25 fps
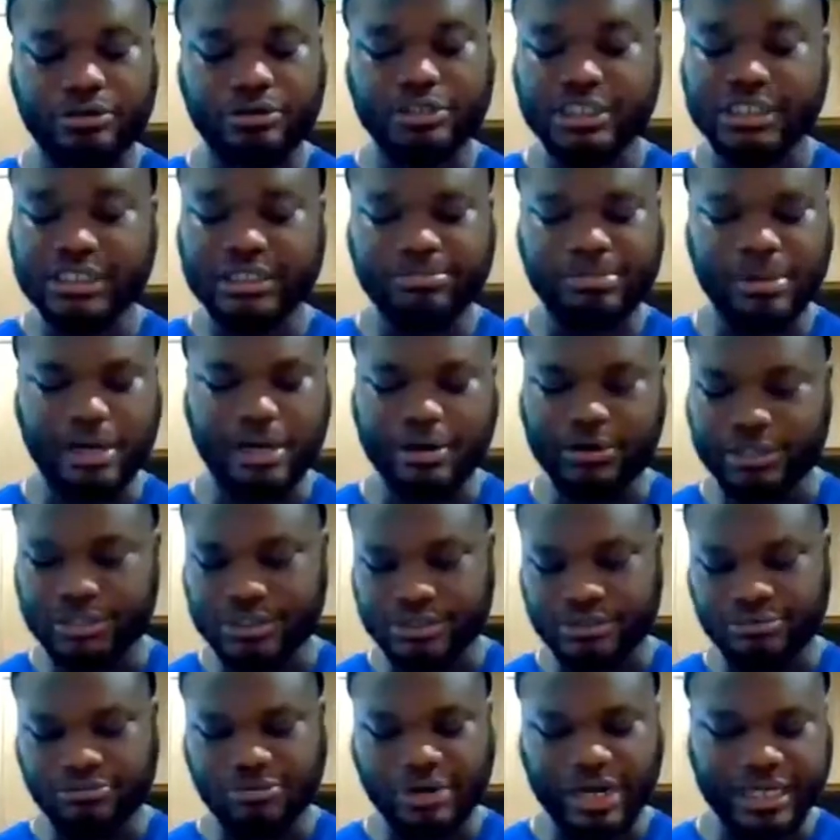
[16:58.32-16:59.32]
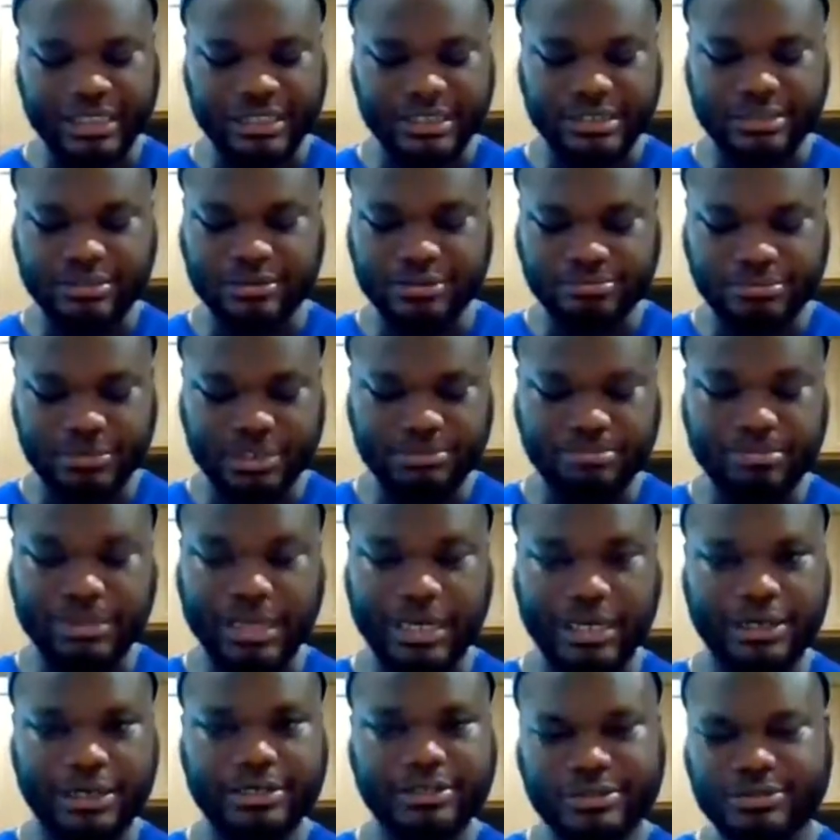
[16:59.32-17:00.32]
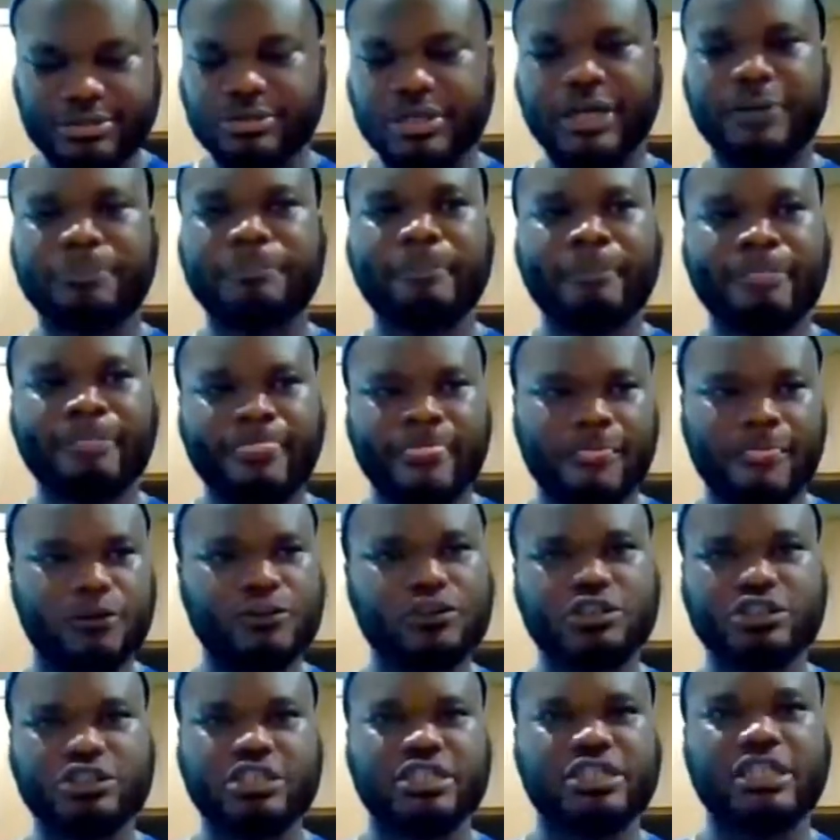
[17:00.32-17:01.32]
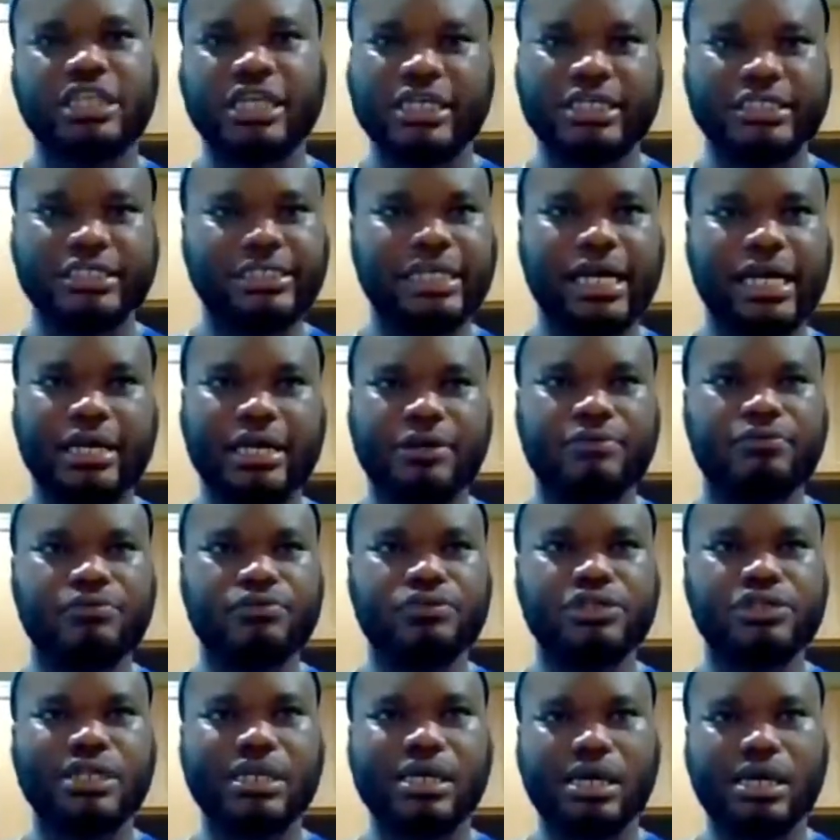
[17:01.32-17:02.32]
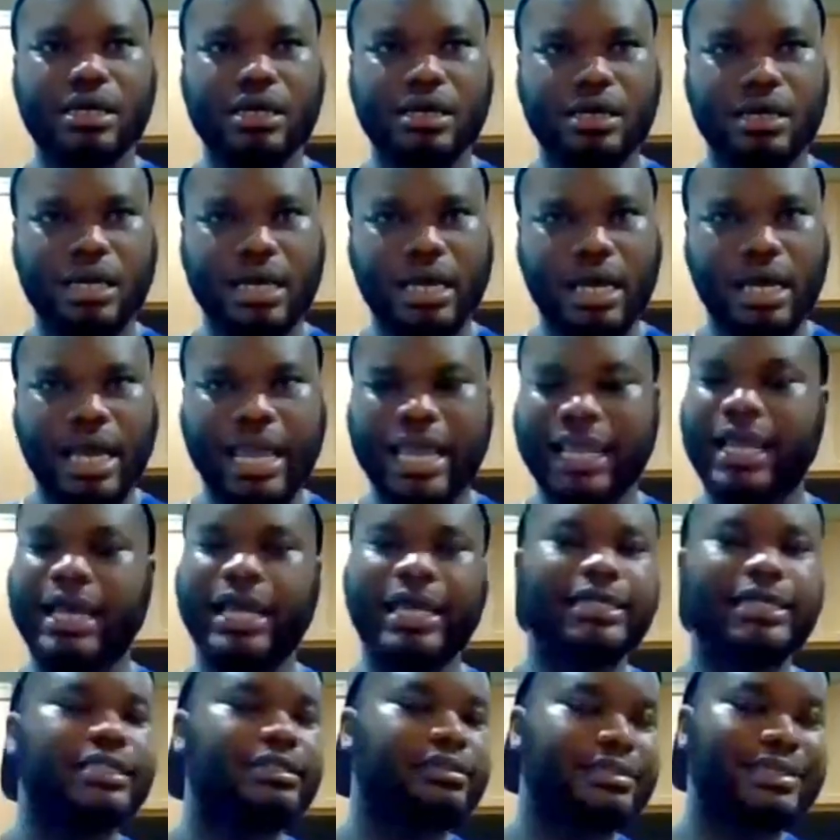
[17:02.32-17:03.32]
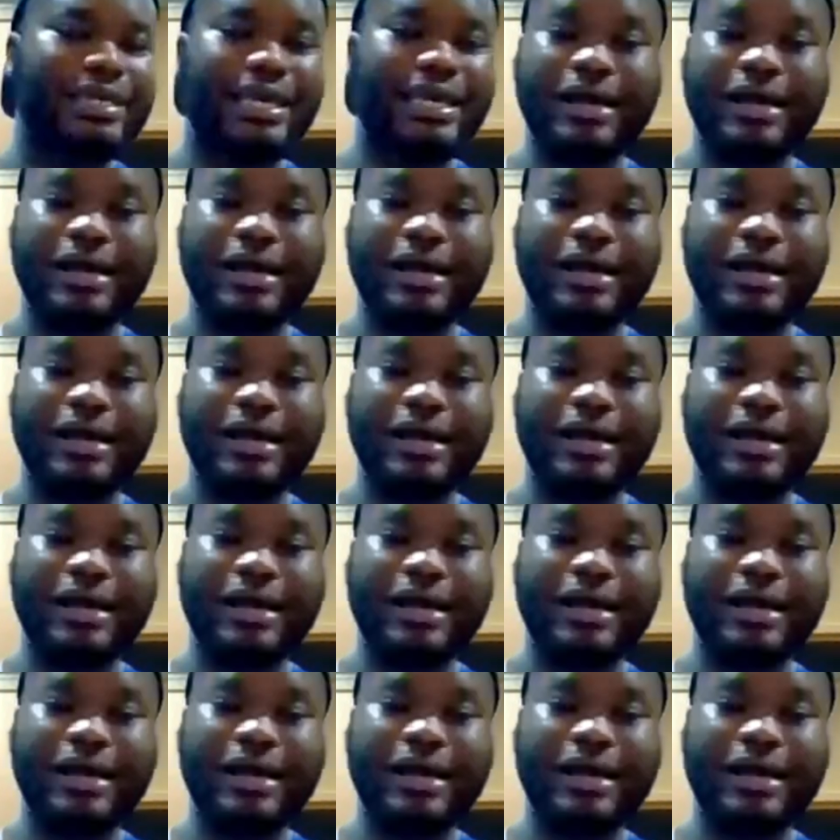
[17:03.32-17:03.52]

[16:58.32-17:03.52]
yeast power to rise the batter. So yeah, those are the things that would ideally